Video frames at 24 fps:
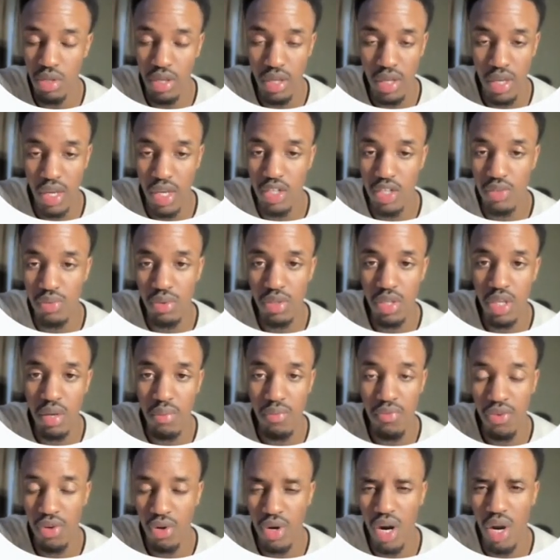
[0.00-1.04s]
Engage with them,
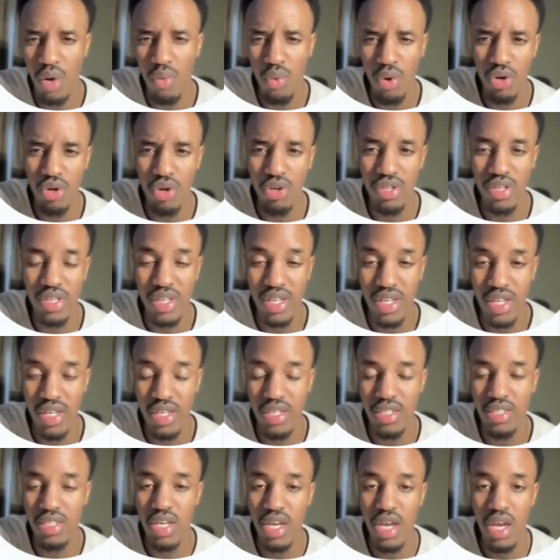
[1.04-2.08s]
figure out what are the
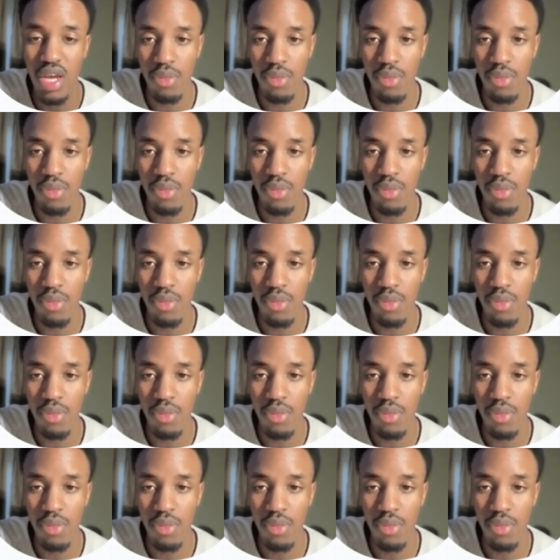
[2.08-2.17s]
needs,